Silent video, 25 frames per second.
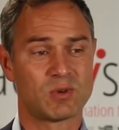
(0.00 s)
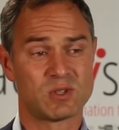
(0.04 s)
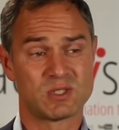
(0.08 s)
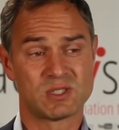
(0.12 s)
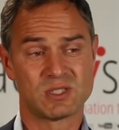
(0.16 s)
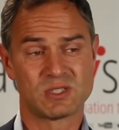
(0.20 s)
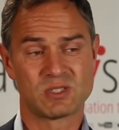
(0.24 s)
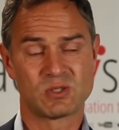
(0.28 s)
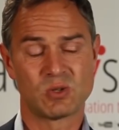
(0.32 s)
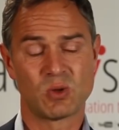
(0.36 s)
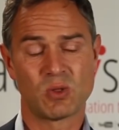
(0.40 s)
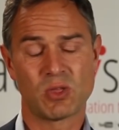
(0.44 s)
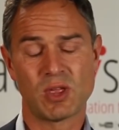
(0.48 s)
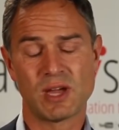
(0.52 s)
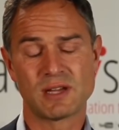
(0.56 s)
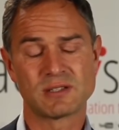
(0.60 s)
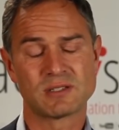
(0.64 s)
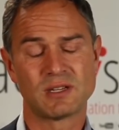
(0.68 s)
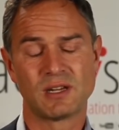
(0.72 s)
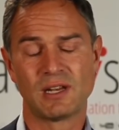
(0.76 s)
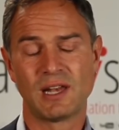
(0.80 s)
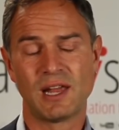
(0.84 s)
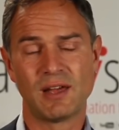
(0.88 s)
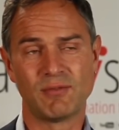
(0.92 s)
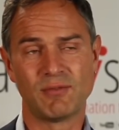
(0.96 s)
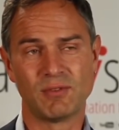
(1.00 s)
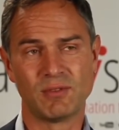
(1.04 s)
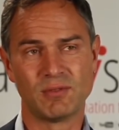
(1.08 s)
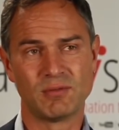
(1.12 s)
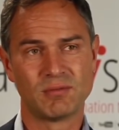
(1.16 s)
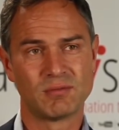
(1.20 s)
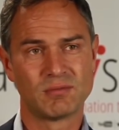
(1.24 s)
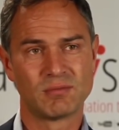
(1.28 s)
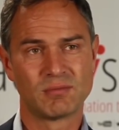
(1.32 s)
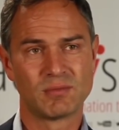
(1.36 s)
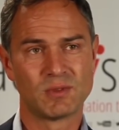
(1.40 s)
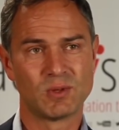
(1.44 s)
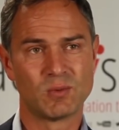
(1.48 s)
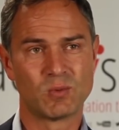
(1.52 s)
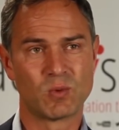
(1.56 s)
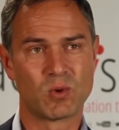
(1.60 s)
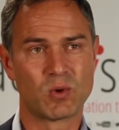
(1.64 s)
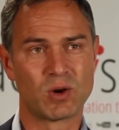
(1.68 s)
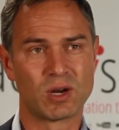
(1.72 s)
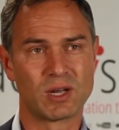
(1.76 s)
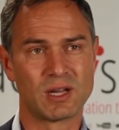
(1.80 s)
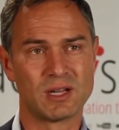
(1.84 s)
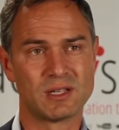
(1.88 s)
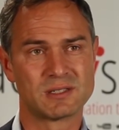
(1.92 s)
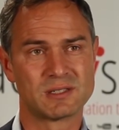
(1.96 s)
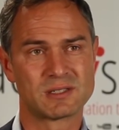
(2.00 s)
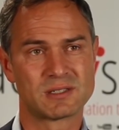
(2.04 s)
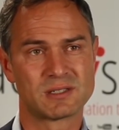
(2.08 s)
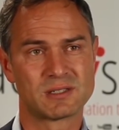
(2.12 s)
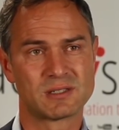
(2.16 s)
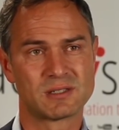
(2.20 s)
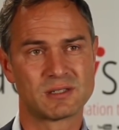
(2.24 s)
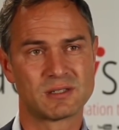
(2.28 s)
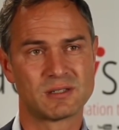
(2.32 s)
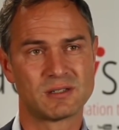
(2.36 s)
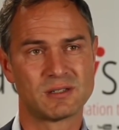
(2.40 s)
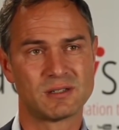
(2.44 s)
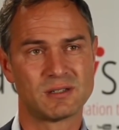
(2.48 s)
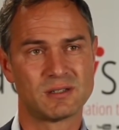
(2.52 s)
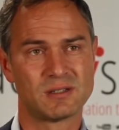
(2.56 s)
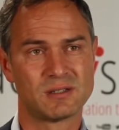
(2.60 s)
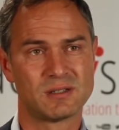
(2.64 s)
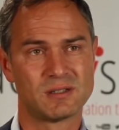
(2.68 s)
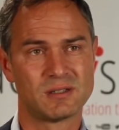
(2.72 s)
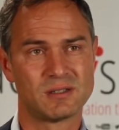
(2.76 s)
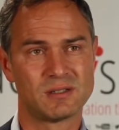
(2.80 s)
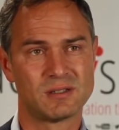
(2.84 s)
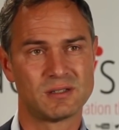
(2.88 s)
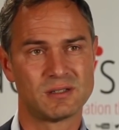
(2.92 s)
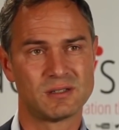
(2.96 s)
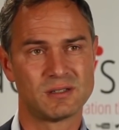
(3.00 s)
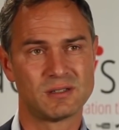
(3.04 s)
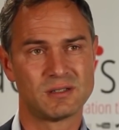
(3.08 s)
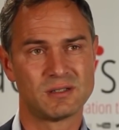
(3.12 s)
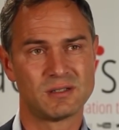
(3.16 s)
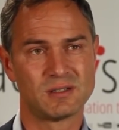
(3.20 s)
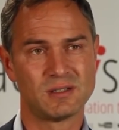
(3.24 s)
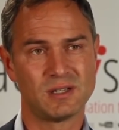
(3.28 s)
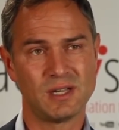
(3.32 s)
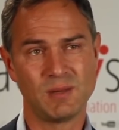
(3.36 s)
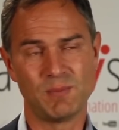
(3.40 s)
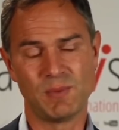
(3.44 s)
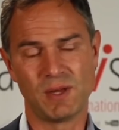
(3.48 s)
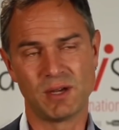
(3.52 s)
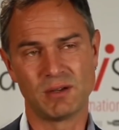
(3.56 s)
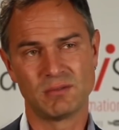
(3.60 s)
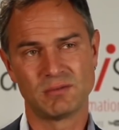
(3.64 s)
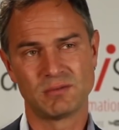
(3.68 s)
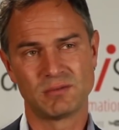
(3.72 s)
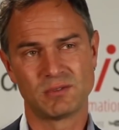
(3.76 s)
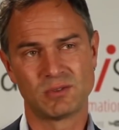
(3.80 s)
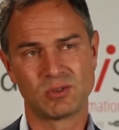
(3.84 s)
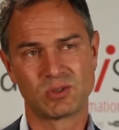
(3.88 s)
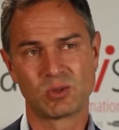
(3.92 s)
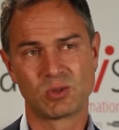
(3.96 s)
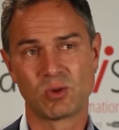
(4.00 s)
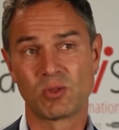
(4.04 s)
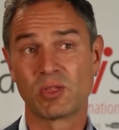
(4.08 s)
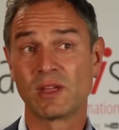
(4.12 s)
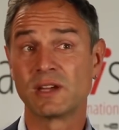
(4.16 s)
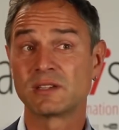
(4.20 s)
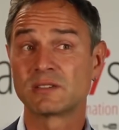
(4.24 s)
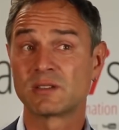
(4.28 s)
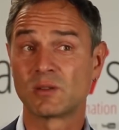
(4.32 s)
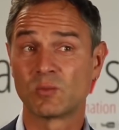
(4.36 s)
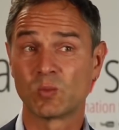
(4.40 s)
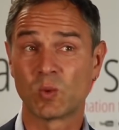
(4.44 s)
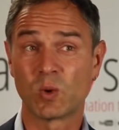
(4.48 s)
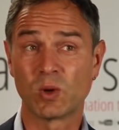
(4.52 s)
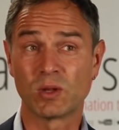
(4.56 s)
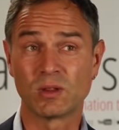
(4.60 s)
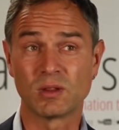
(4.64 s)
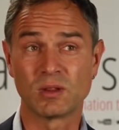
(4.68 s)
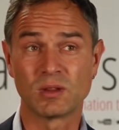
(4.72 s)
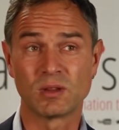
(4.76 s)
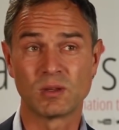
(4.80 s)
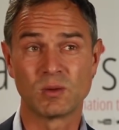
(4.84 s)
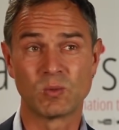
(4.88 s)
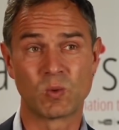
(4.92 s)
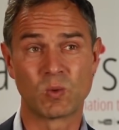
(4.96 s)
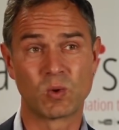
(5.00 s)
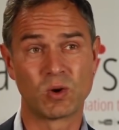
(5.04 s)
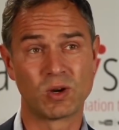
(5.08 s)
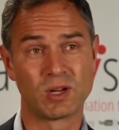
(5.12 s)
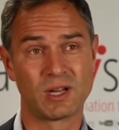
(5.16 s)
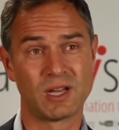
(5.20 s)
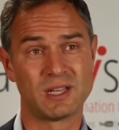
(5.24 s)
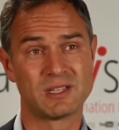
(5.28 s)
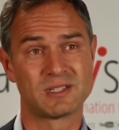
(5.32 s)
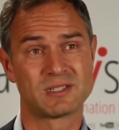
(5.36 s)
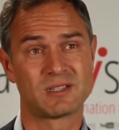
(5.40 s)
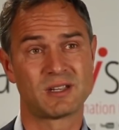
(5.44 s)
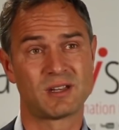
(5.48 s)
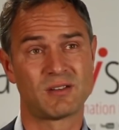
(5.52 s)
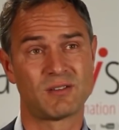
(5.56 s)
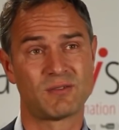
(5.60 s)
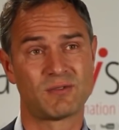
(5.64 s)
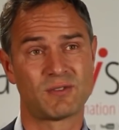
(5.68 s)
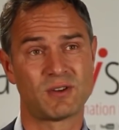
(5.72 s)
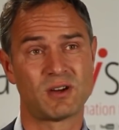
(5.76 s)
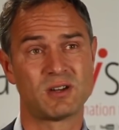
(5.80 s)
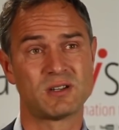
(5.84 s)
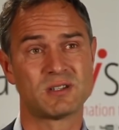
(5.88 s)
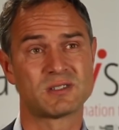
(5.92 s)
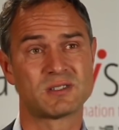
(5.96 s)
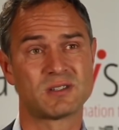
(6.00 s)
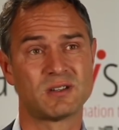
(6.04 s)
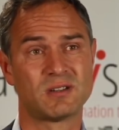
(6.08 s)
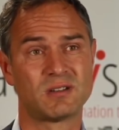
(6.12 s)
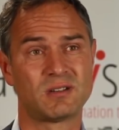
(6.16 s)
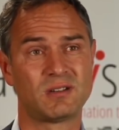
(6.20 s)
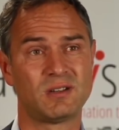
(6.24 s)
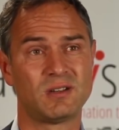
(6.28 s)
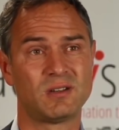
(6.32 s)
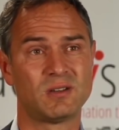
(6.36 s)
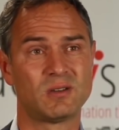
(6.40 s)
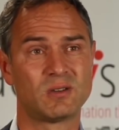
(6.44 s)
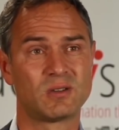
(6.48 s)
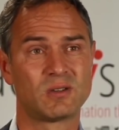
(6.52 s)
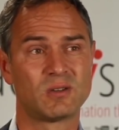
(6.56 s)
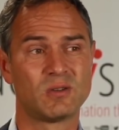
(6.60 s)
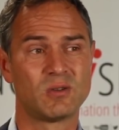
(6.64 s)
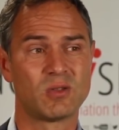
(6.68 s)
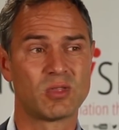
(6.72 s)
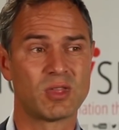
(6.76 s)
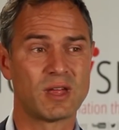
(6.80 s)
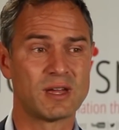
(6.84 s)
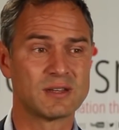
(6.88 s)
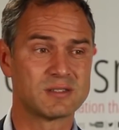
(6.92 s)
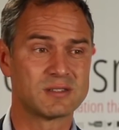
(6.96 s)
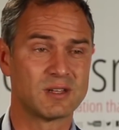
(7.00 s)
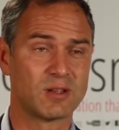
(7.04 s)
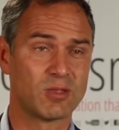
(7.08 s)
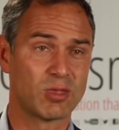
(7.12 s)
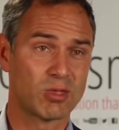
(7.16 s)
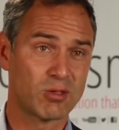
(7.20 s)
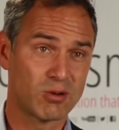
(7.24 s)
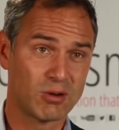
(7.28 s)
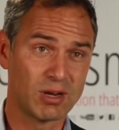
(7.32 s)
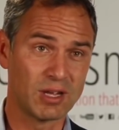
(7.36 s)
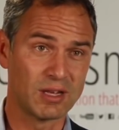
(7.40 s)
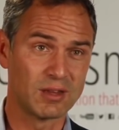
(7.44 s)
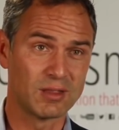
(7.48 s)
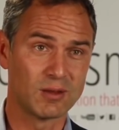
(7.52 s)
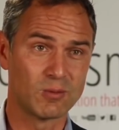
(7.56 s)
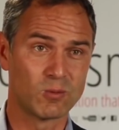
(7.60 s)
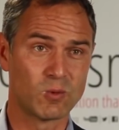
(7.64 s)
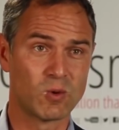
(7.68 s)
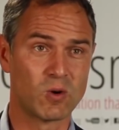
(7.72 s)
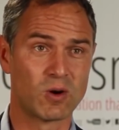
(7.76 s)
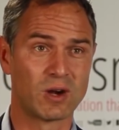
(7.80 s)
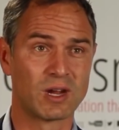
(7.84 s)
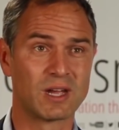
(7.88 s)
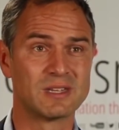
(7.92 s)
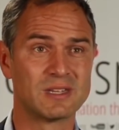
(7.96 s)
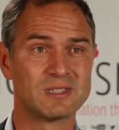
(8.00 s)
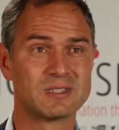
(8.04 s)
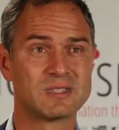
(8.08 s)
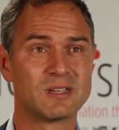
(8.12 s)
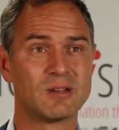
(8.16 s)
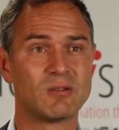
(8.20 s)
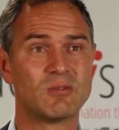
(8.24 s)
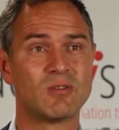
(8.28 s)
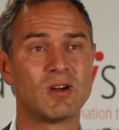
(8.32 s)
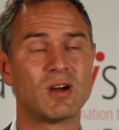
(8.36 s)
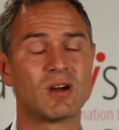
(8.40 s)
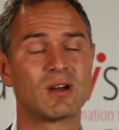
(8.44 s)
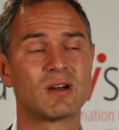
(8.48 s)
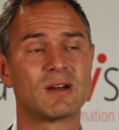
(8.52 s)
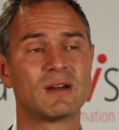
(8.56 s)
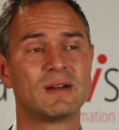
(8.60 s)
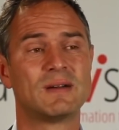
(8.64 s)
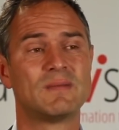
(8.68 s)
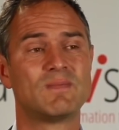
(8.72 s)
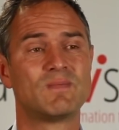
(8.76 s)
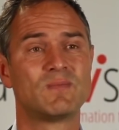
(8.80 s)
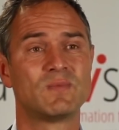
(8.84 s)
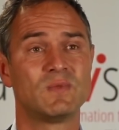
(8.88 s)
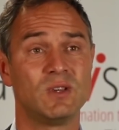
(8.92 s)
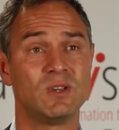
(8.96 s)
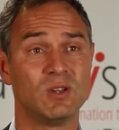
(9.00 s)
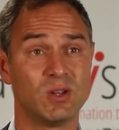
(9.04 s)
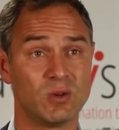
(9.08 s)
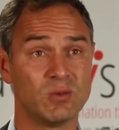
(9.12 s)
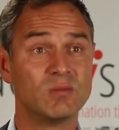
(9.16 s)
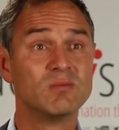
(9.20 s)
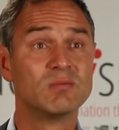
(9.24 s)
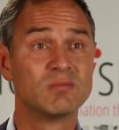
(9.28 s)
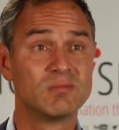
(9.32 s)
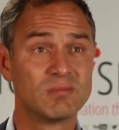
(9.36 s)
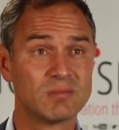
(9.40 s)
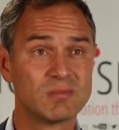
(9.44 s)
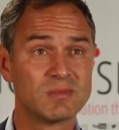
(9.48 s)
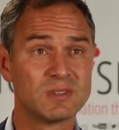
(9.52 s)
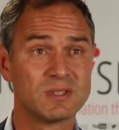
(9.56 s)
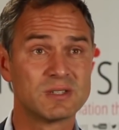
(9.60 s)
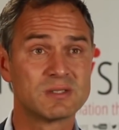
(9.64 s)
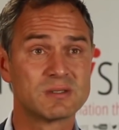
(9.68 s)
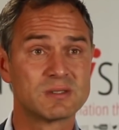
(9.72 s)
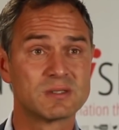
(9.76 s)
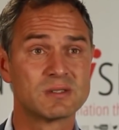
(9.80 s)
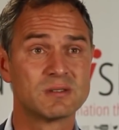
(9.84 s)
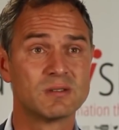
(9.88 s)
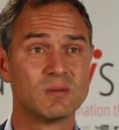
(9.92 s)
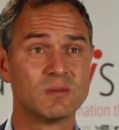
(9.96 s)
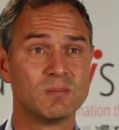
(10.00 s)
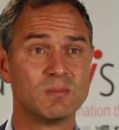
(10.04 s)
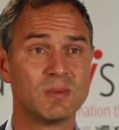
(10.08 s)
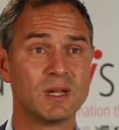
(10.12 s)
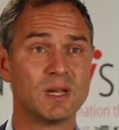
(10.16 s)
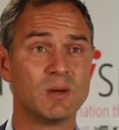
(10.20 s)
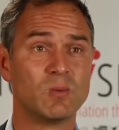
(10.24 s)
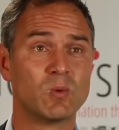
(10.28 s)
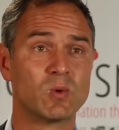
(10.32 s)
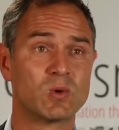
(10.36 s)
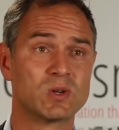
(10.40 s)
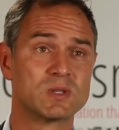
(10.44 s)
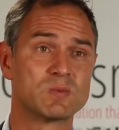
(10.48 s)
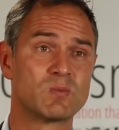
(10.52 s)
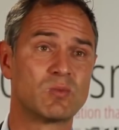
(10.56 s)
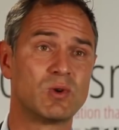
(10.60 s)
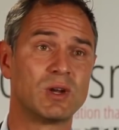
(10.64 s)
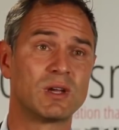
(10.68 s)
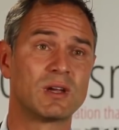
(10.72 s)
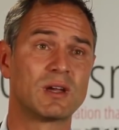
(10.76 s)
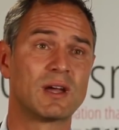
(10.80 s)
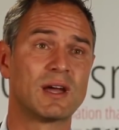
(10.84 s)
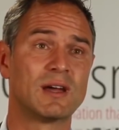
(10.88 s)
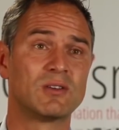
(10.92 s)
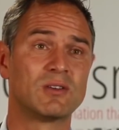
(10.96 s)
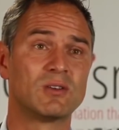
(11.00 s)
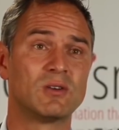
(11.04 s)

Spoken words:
instance, 2011, the war against Libya, or 2001, the war against Afghanistan, or 2003, the war against Iraq, many wars breaking out